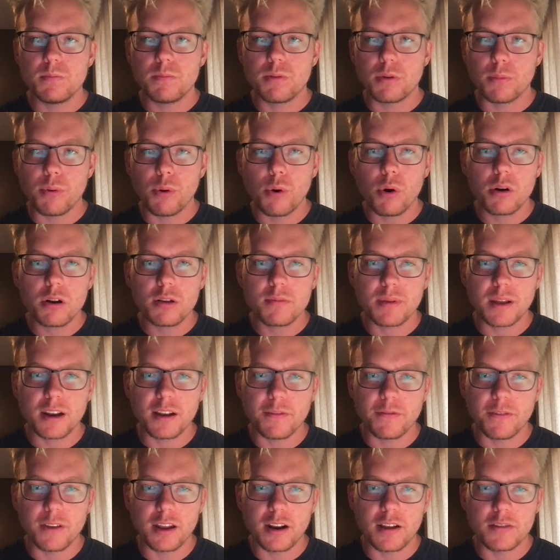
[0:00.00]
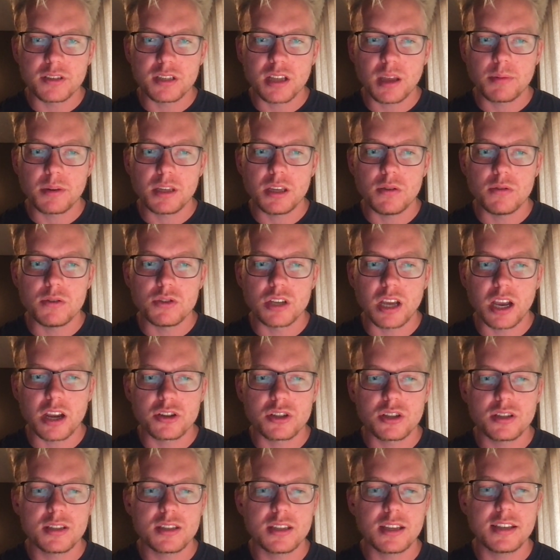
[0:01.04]
purported benefit of sub Q
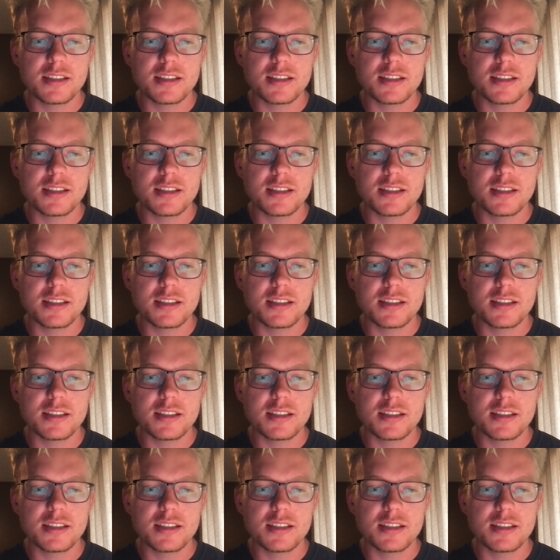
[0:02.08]
injections,